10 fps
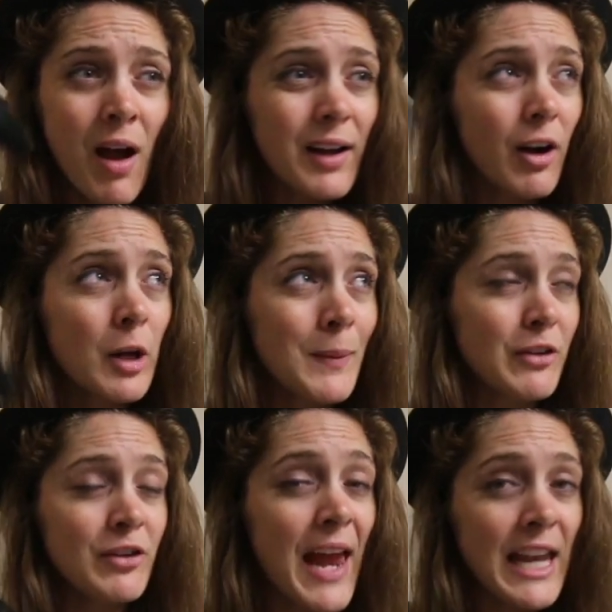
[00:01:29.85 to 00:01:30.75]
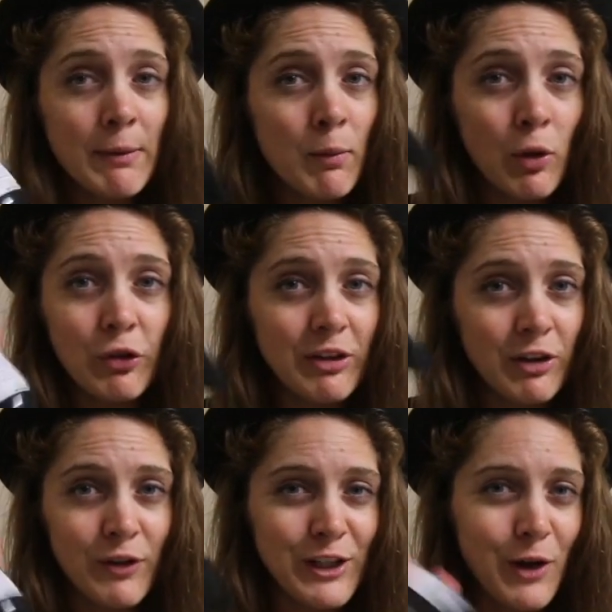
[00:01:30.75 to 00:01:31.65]
I can't imagine anyone watching
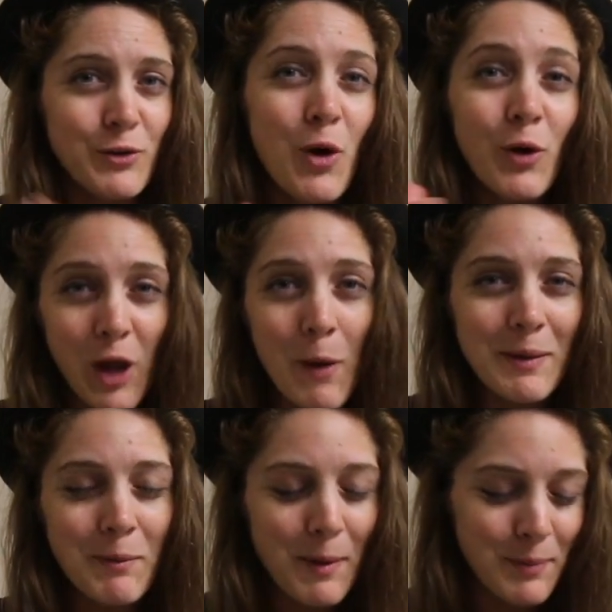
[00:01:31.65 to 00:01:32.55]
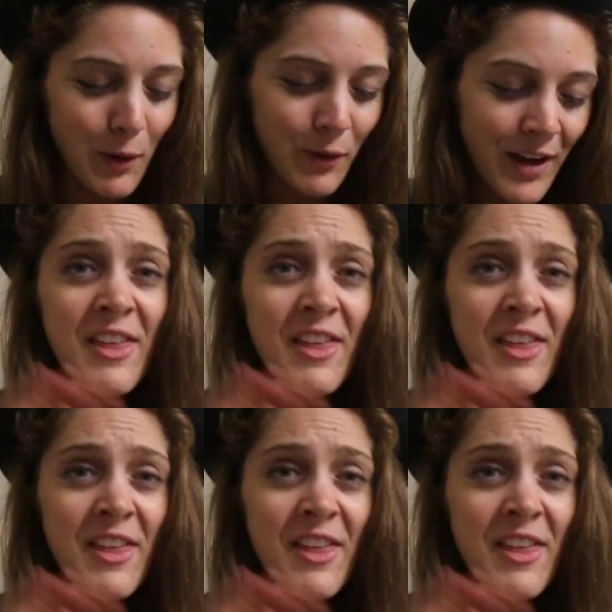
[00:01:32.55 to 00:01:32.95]
this video not knowing my blog.